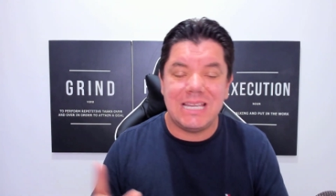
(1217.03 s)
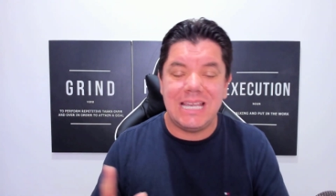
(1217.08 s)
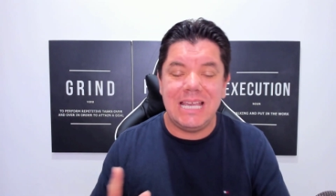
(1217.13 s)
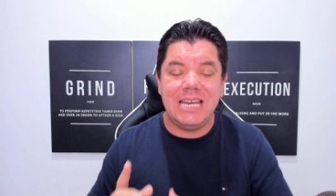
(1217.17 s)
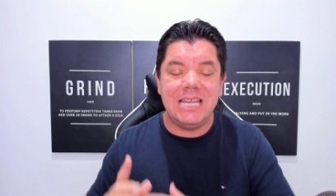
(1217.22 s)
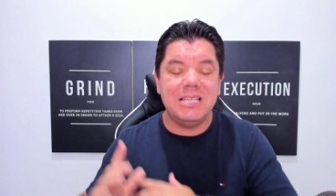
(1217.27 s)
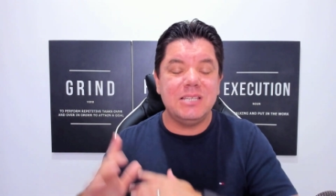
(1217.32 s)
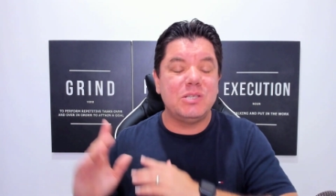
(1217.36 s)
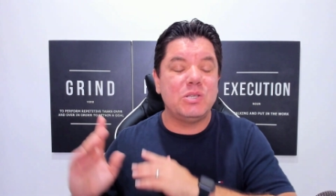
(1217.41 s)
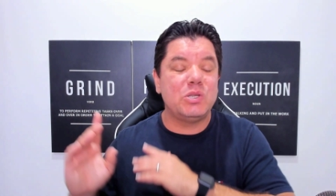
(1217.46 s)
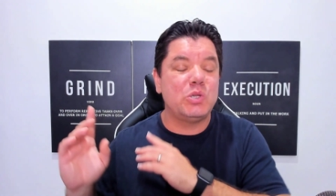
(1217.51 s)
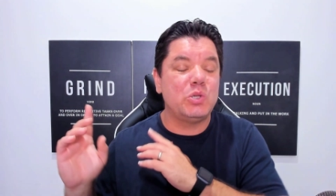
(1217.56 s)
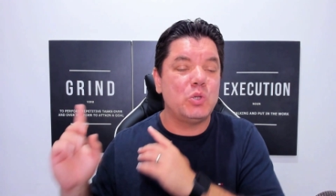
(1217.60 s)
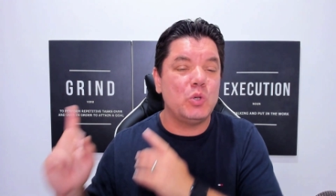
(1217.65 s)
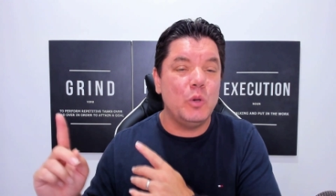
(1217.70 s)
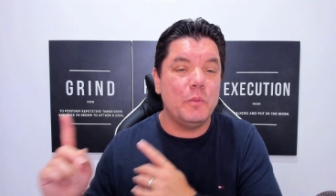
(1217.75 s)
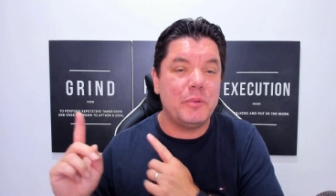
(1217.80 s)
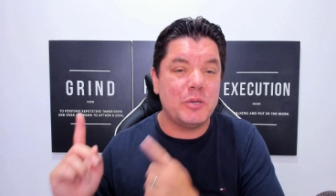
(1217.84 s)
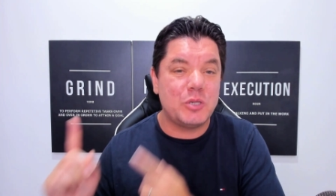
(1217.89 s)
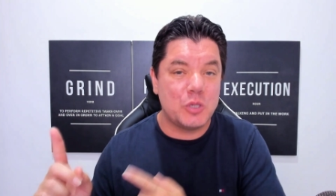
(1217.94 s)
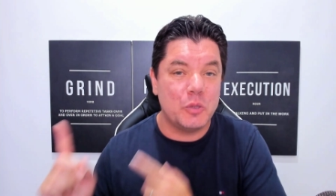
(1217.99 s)
It is
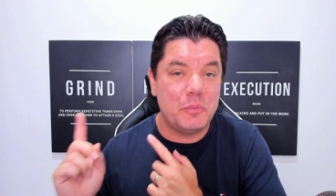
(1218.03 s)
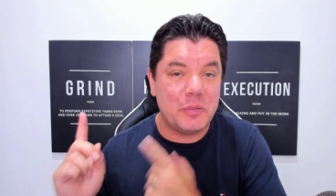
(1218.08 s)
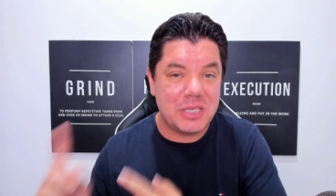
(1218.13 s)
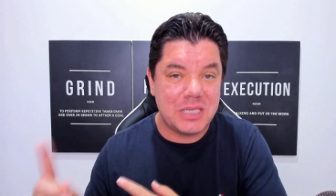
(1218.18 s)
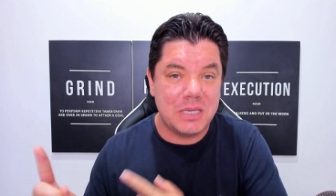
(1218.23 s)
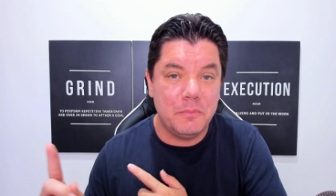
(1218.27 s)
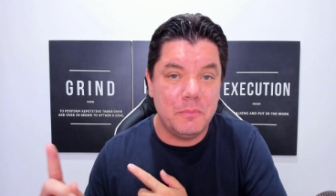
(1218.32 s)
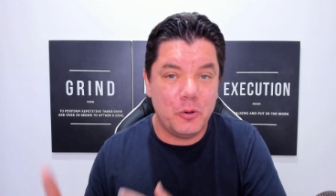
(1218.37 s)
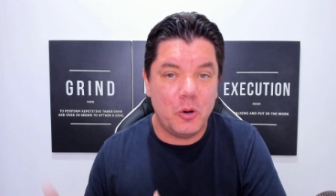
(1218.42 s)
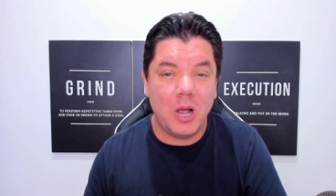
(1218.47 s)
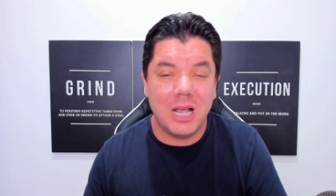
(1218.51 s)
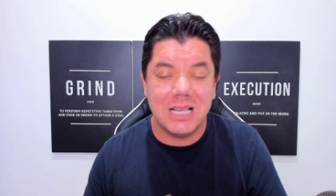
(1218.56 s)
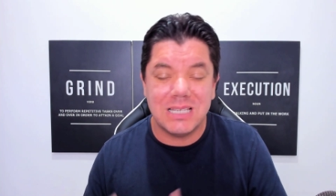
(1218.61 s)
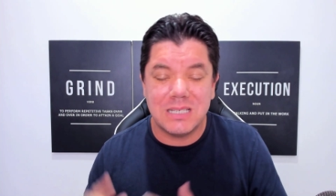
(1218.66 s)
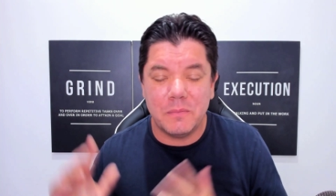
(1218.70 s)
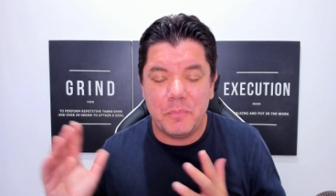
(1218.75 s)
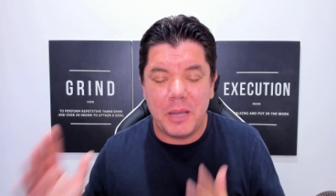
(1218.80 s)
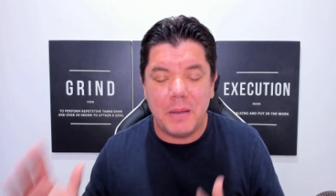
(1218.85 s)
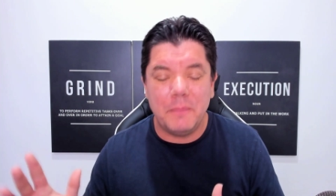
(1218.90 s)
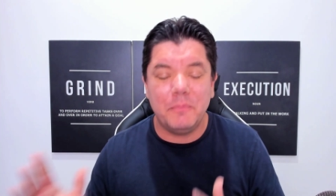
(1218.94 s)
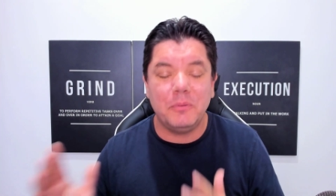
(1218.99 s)
super, super simple, guys,
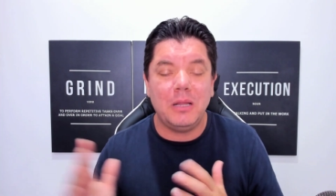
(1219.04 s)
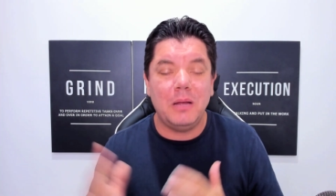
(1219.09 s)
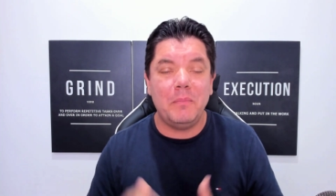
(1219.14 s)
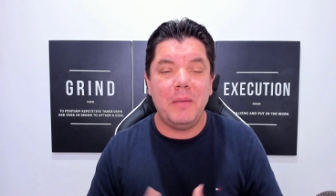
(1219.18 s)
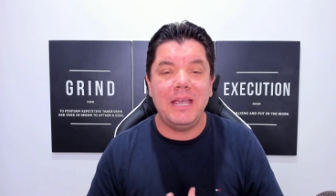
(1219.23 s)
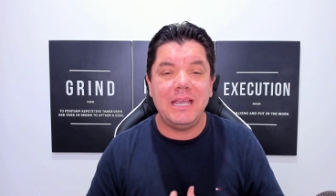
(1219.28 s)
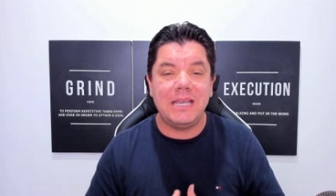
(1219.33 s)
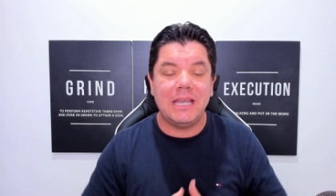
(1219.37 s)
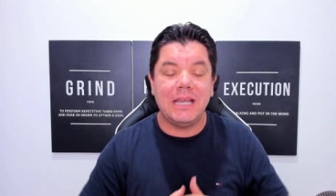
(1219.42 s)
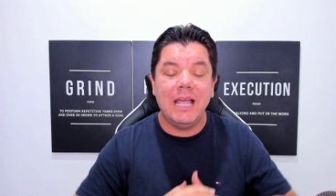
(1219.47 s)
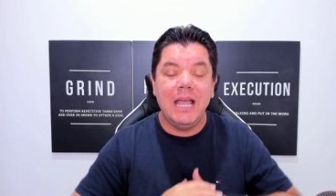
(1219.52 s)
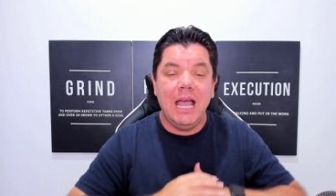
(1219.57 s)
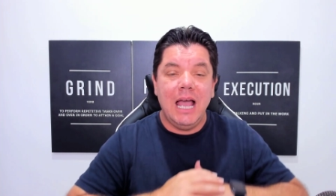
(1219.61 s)
and people are making